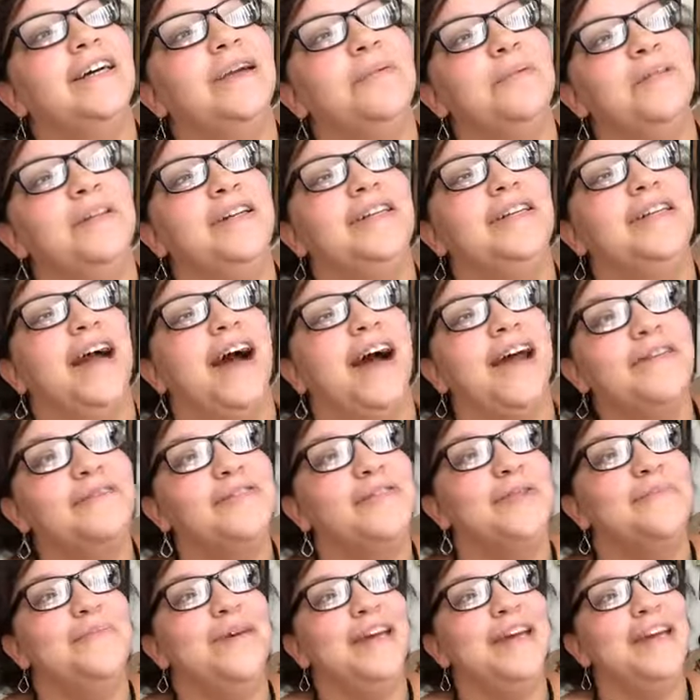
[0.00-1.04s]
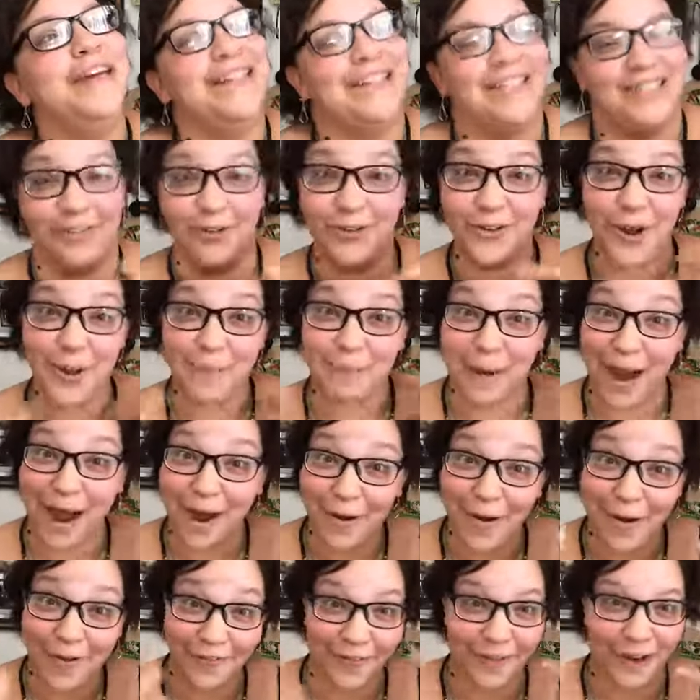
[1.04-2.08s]
Kimberly, I have so many. So you're
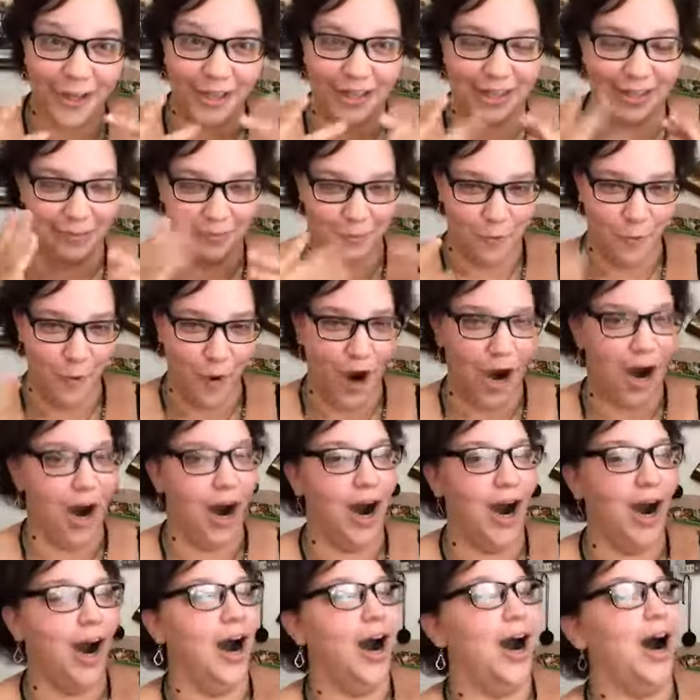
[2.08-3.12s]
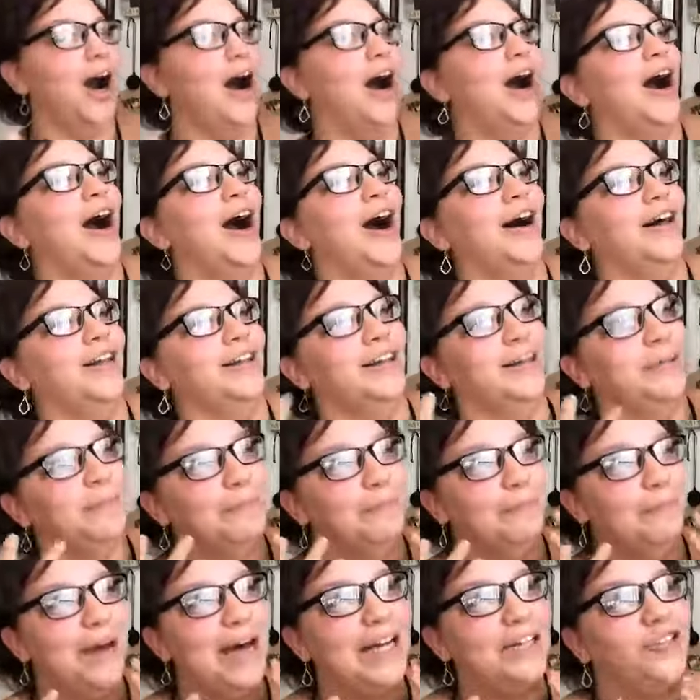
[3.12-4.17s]
powerful. Mwah, the
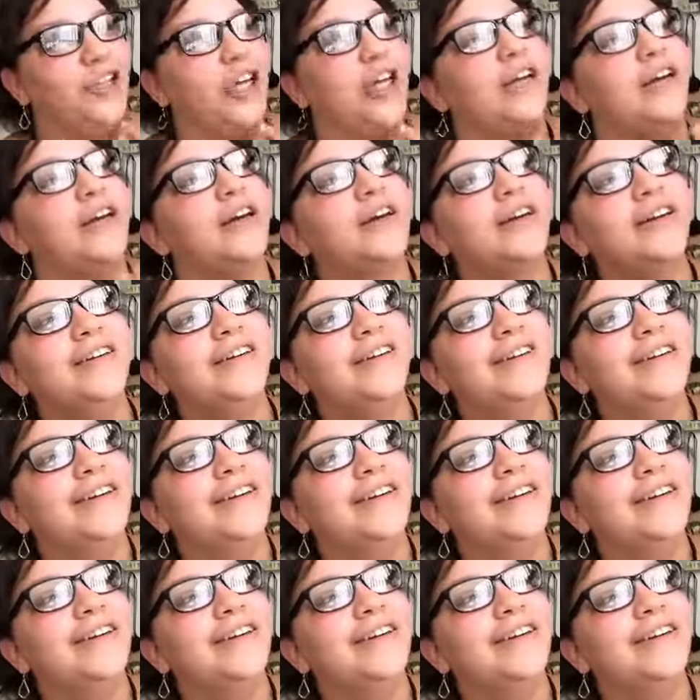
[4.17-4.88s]
magic.